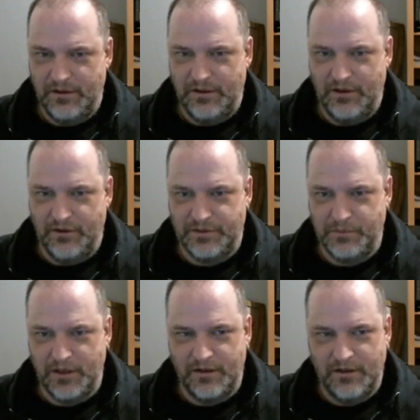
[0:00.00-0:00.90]
you know, it's
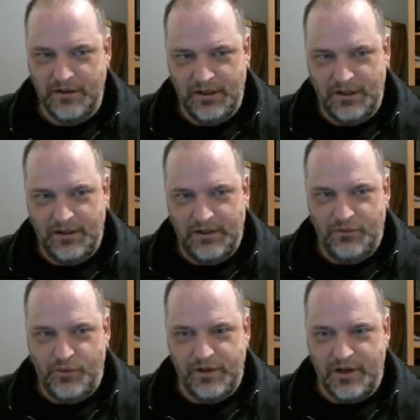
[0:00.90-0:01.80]
been
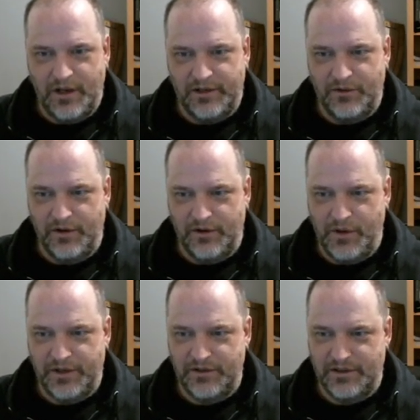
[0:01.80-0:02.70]
one of the
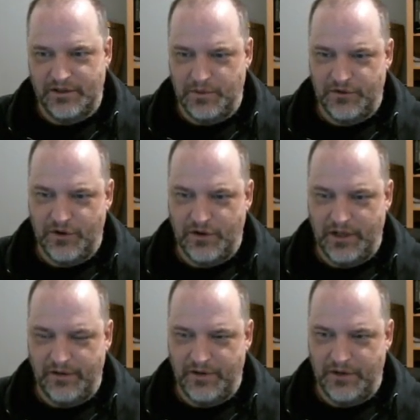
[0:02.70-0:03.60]
questions that's been
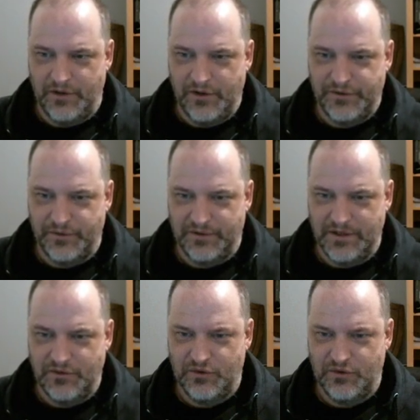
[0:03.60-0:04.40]
circulating around Dark Souls is,